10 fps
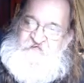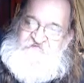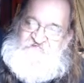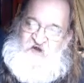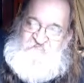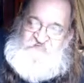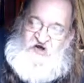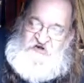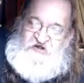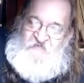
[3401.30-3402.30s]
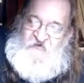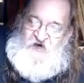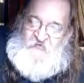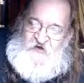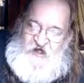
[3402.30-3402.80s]
That's what I'm talking
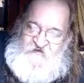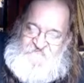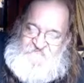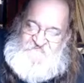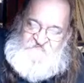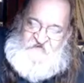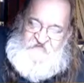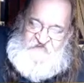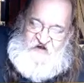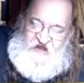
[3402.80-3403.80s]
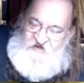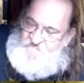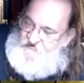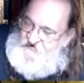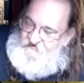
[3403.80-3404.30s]
about when I say that I
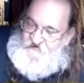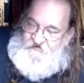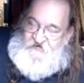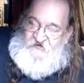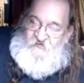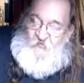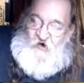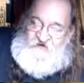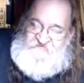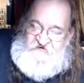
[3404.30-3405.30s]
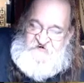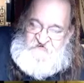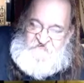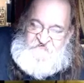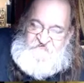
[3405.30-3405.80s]
have been watching
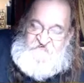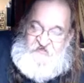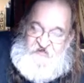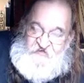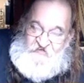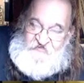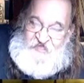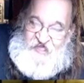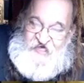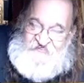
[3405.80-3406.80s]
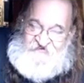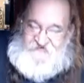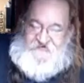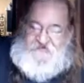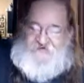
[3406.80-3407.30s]
your skill gather.